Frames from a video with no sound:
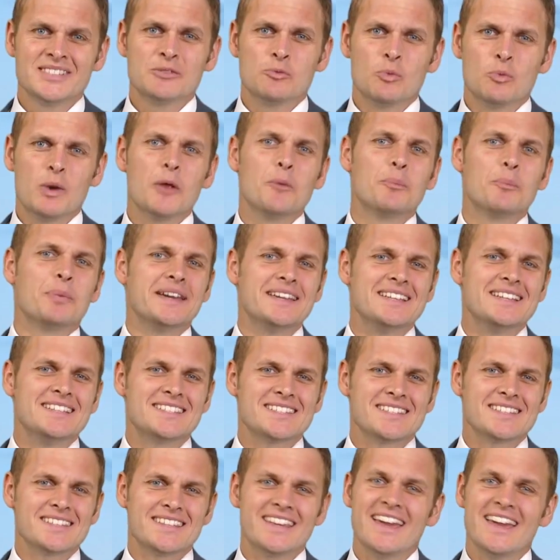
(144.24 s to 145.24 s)
Well,
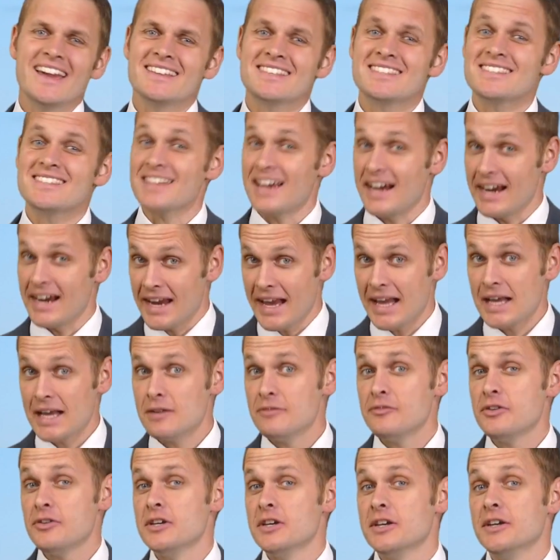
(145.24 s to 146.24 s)
Pete, yes, I
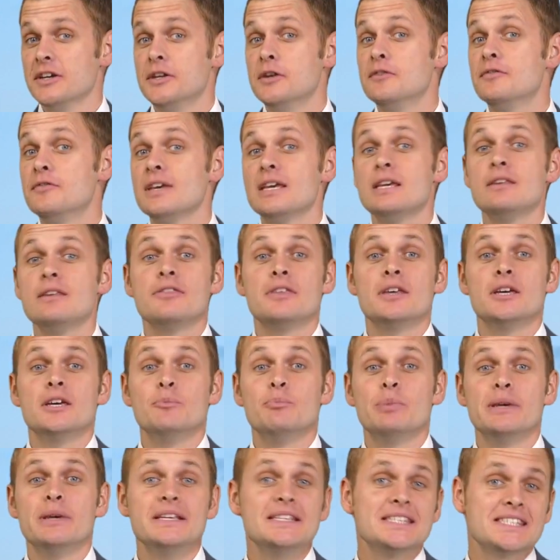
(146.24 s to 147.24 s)
have heard of
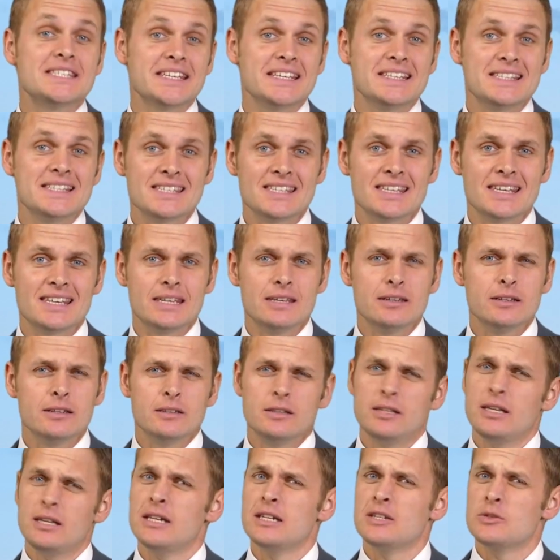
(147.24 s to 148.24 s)
EtherBTC,
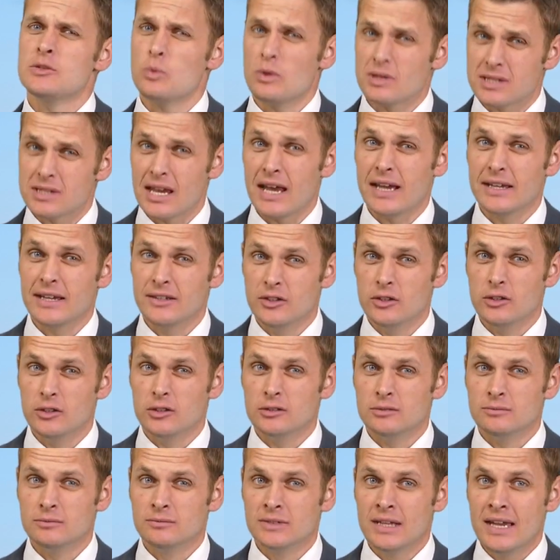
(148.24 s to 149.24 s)
and here's what I
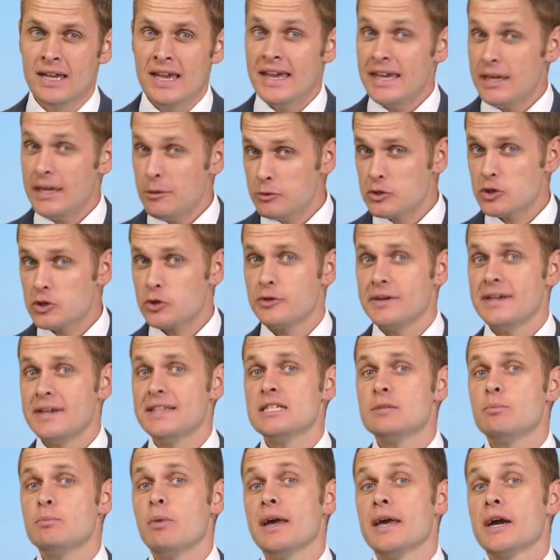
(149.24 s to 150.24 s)
know. It was
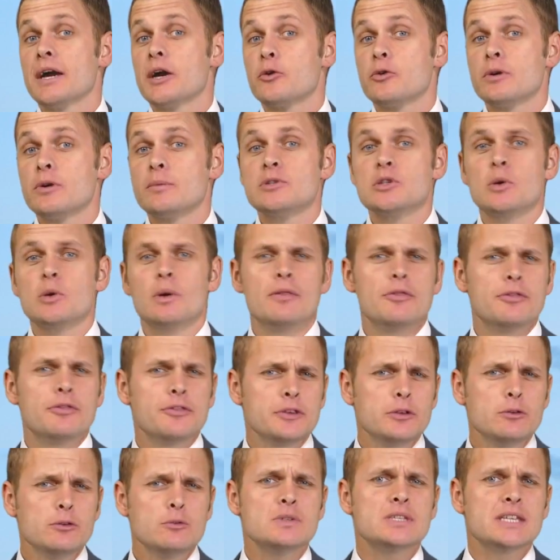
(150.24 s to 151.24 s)
created by a crypto
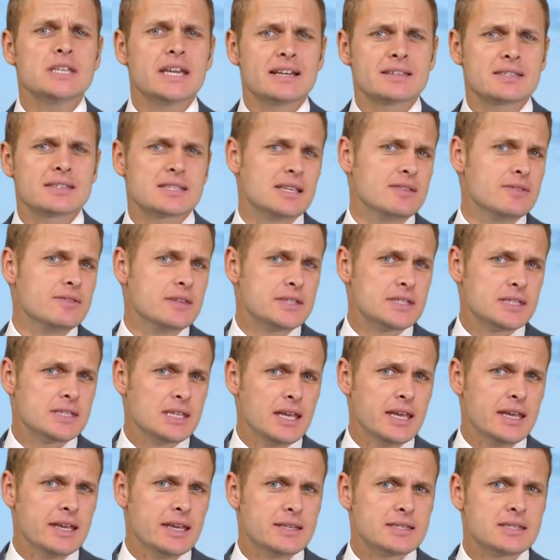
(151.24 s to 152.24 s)
enthusiast in the
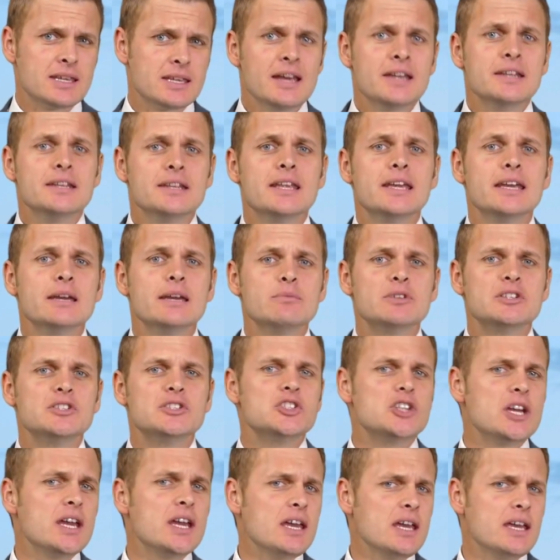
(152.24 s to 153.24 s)
States named
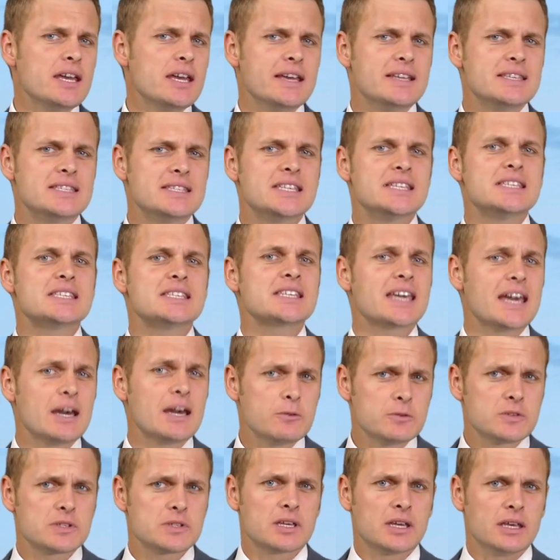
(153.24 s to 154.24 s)
J.A.
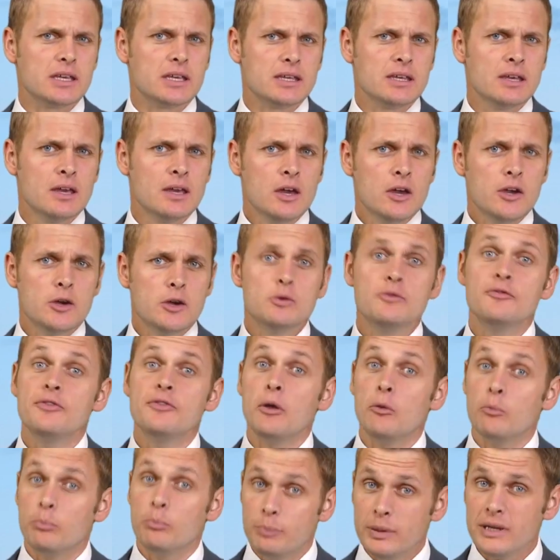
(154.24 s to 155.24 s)
Ziskowski, who
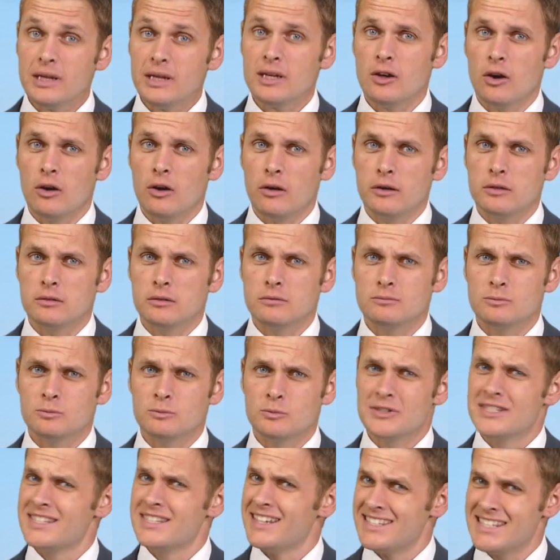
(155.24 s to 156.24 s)
felt Bitcoin
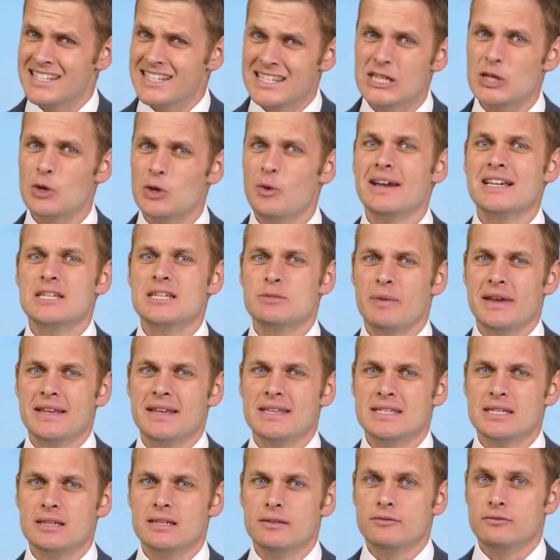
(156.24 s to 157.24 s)
was getting too
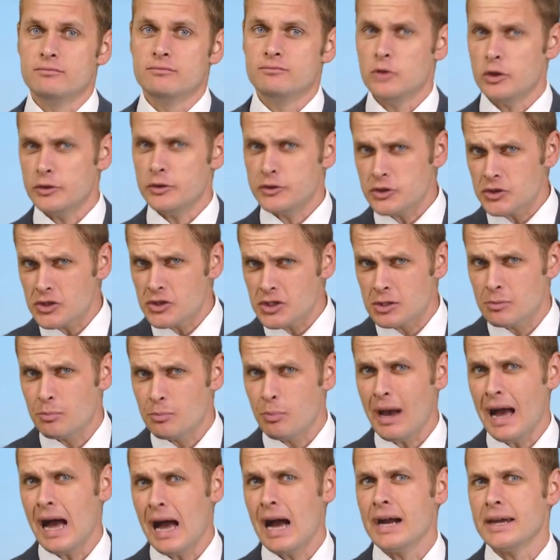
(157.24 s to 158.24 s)
expensive, not just to
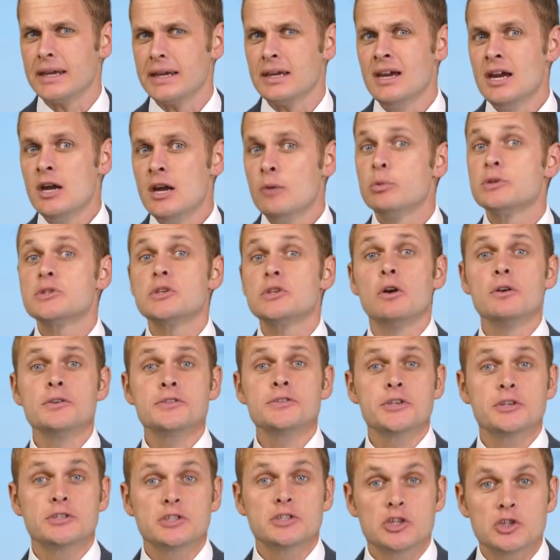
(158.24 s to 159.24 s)
buy, but
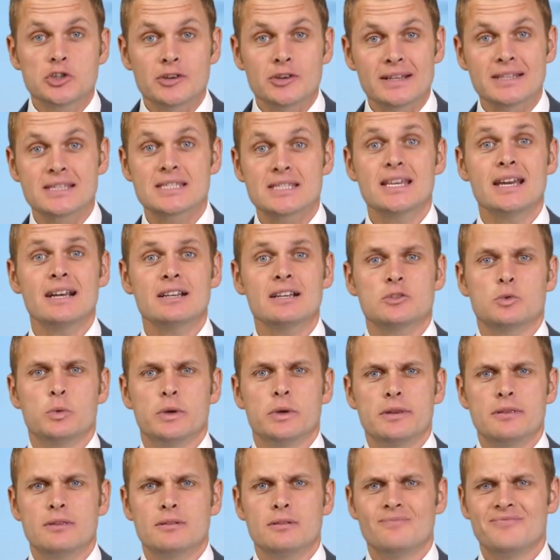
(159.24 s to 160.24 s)
also to transact
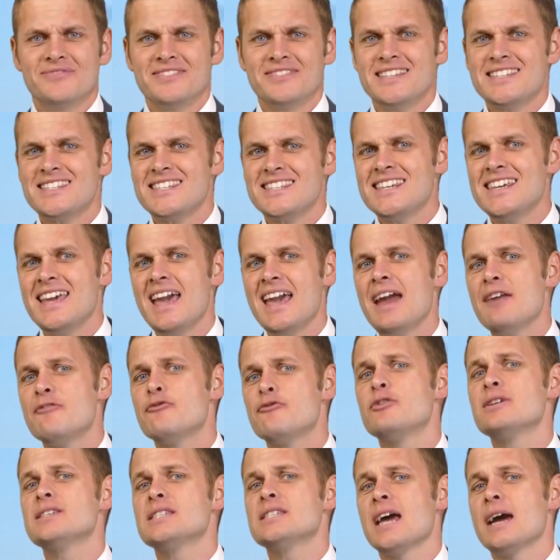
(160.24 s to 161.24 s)
with. You see,
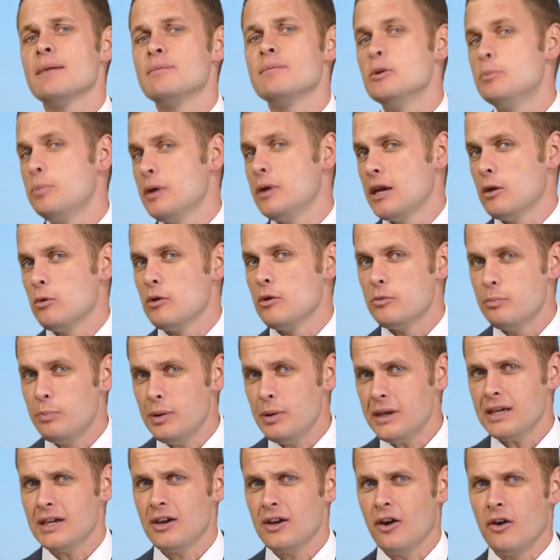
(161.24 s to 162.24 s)
every time you pay with
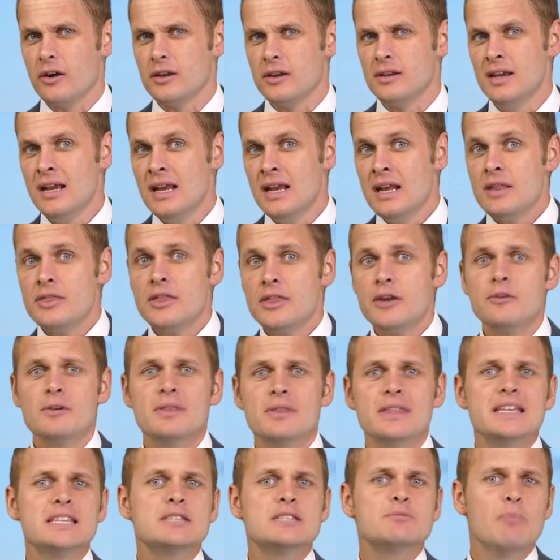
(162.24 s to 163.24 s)
Bitcoin, there are
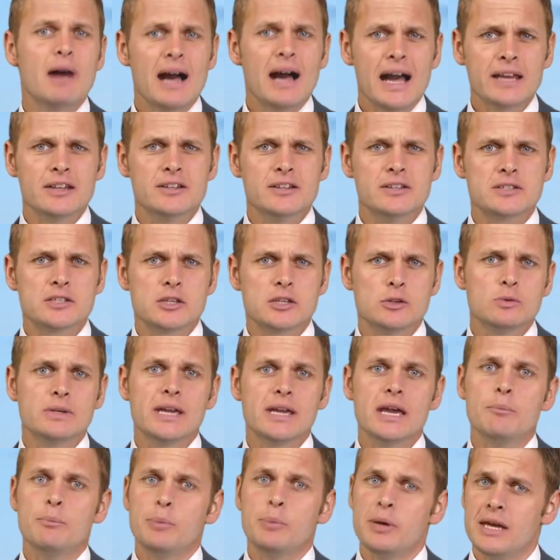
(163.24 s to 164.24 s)
these miners who
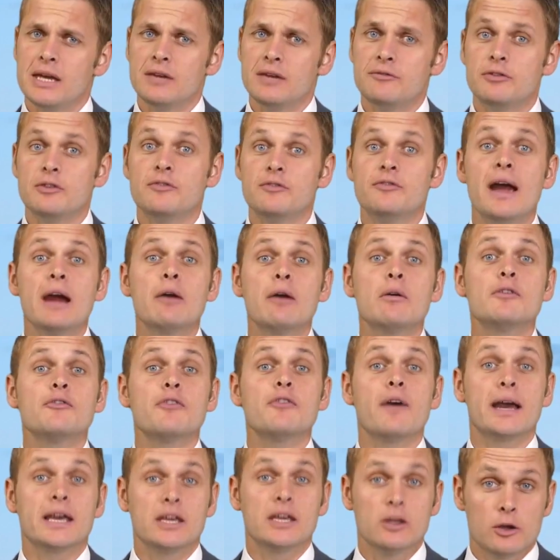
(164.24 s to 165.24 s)
get paid for
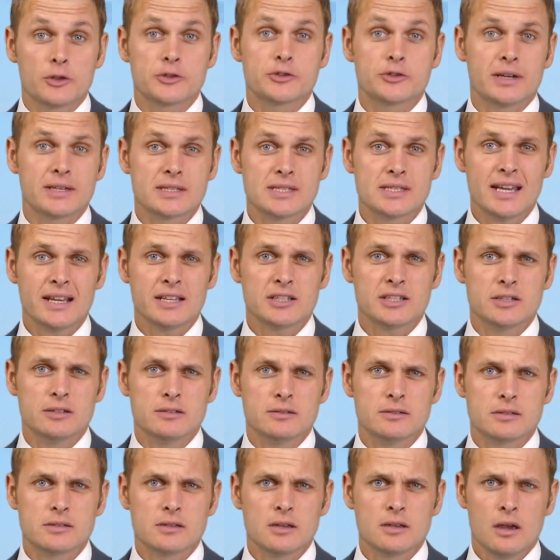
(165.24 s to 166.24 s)
verifying your
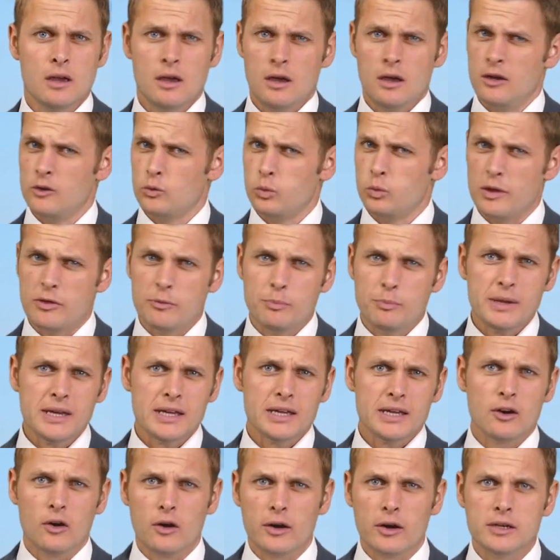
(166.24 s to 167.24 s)
transactions, and with
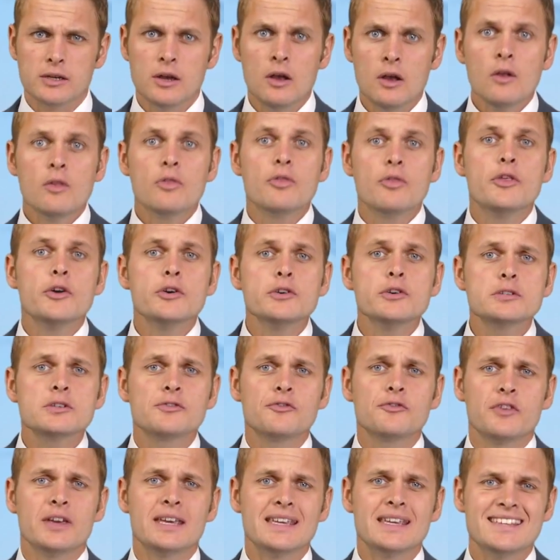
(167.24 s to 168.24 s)
Bitcoin, those
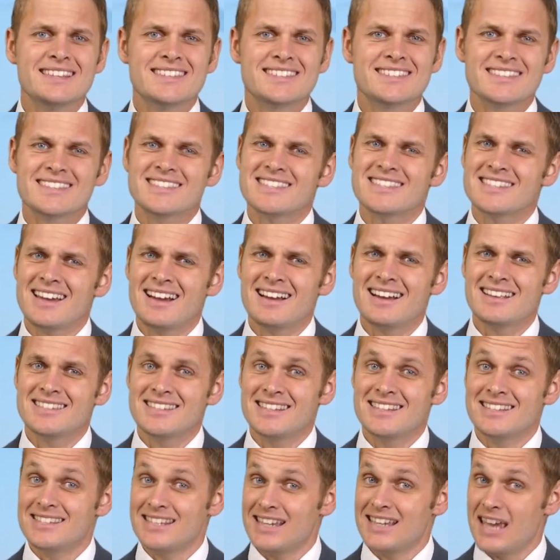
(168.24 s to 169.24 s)
fees
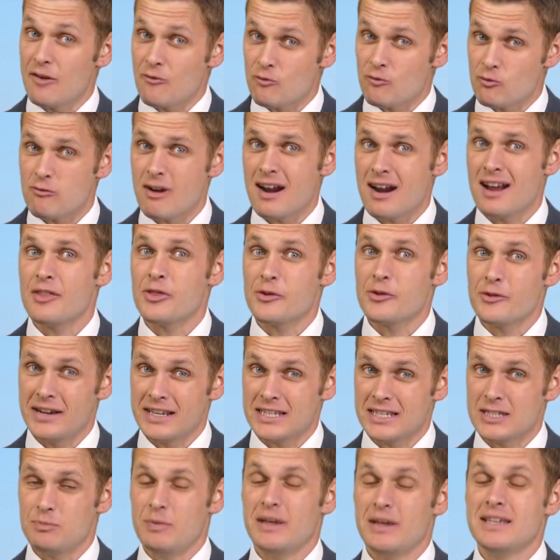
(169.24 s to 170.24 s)
started to get rather
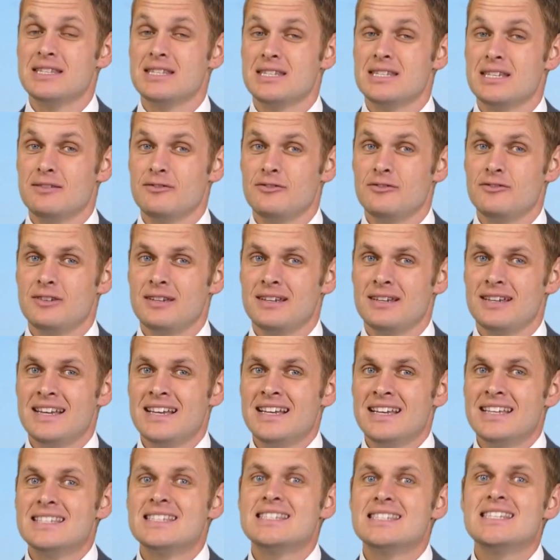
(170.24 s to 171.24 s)
expensive.
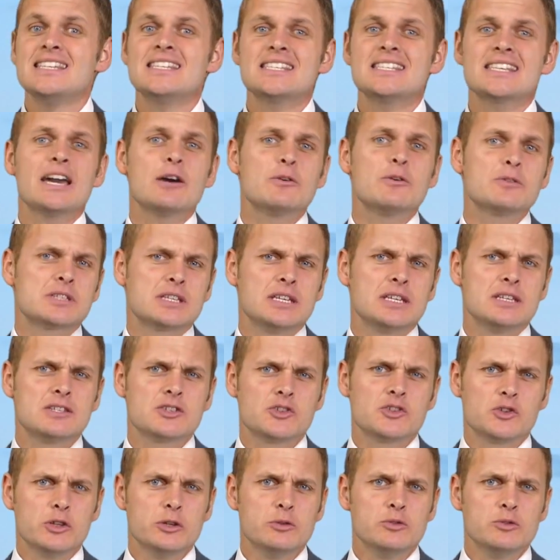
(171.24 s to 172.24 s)
Ziskowski's
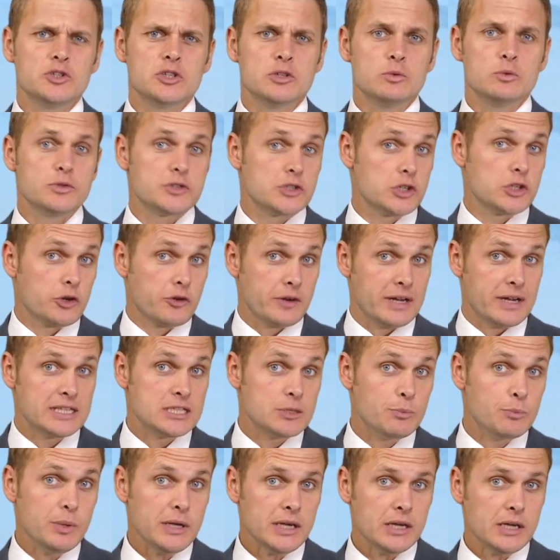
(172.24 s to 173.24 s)
solution was to create
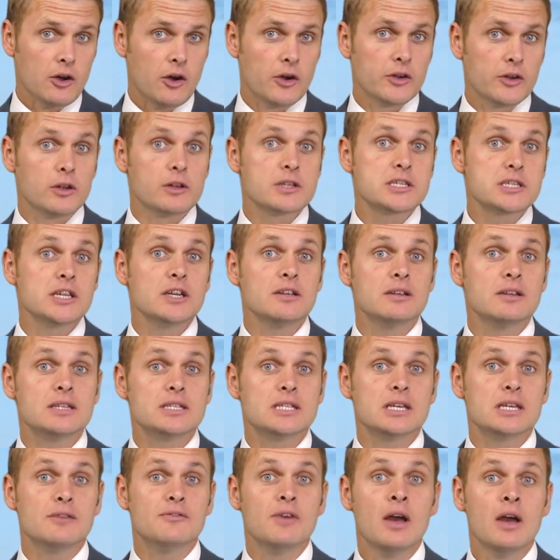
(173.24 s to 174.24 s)
a Bitcoin
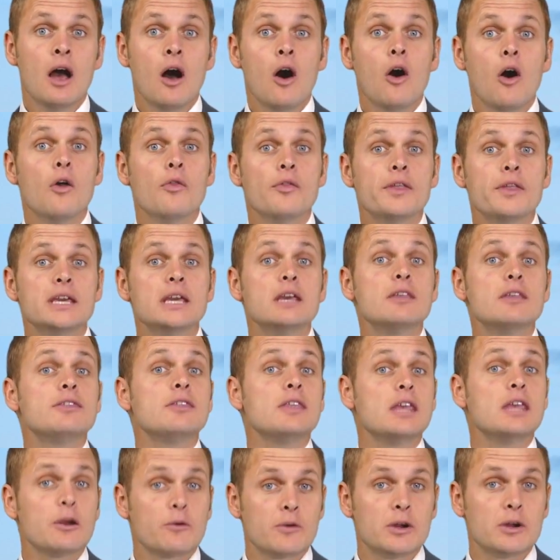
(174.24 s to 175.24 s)
alternative on the
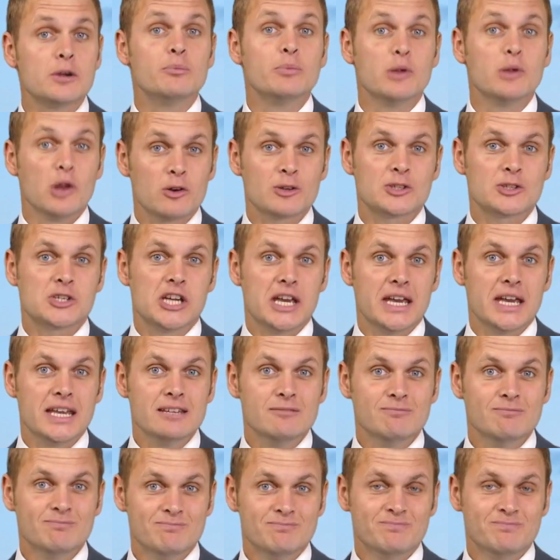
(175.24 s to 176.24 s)
Ethereum blockchain.